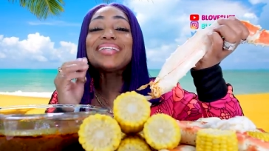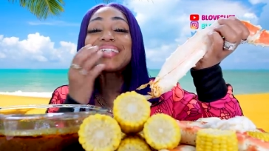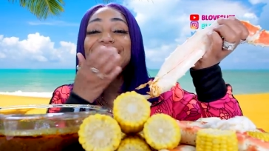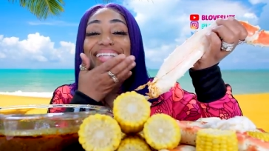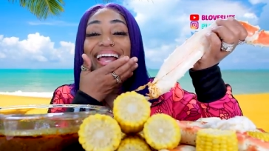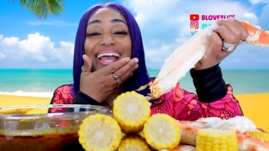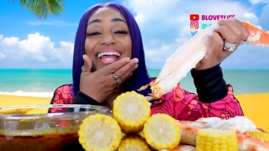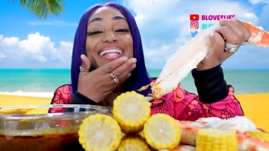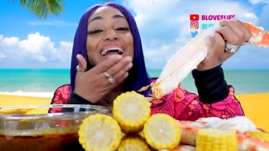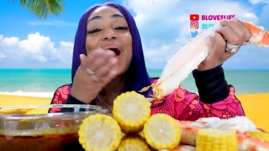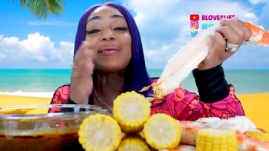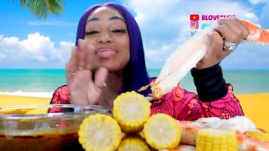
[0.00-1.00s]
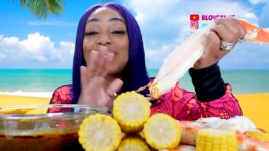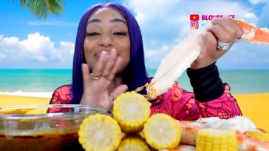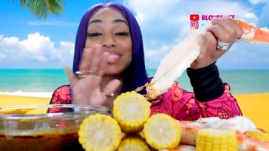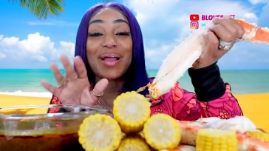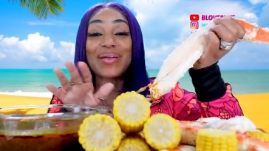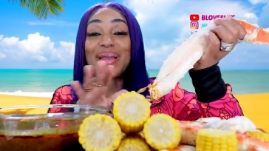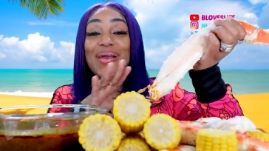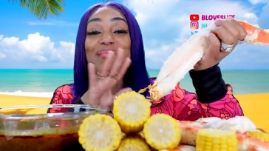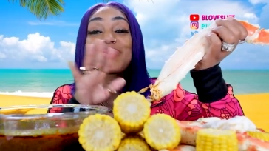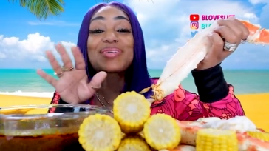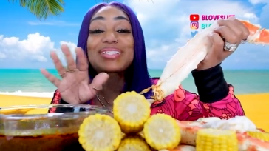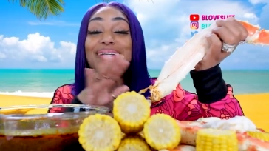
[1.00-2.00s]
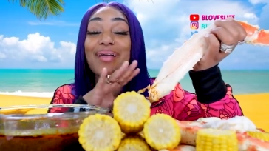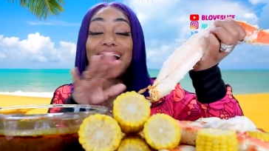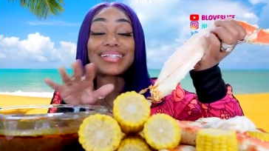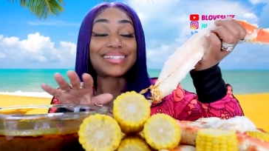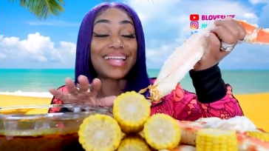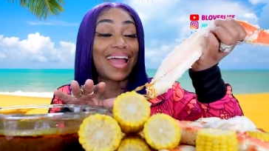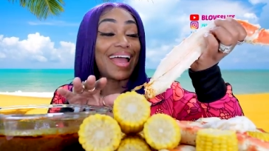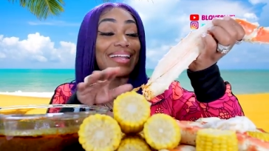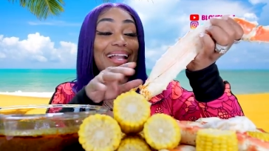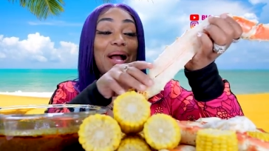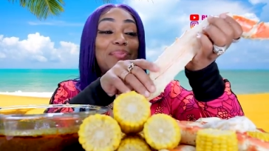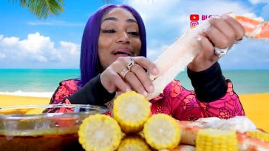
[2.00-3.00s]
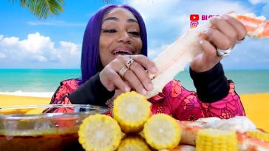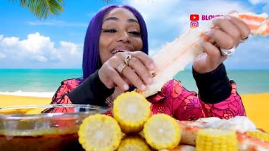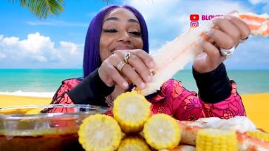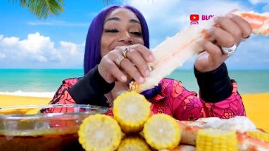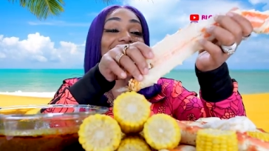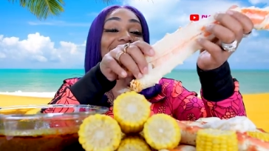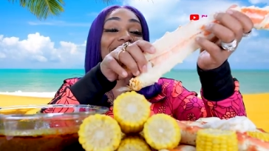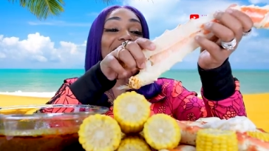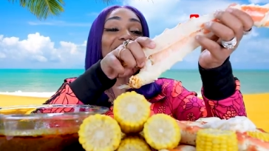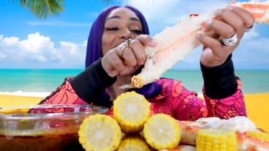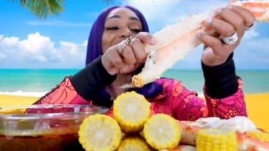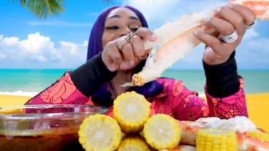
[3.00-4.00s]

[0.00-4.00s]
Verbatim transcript: to say, I'm so sorry, y'all. Scratch that, and I'm not editing that out.